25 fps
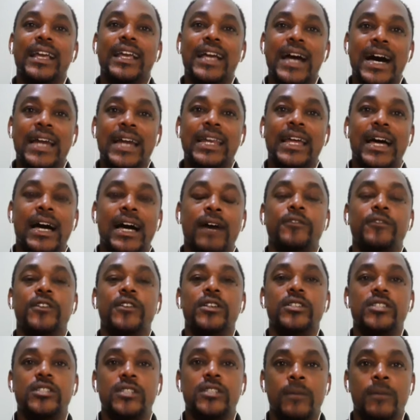can have
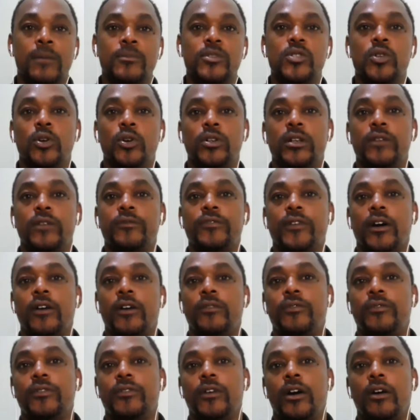some sort of,
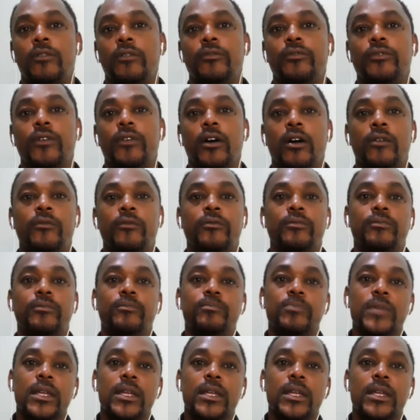of, of, of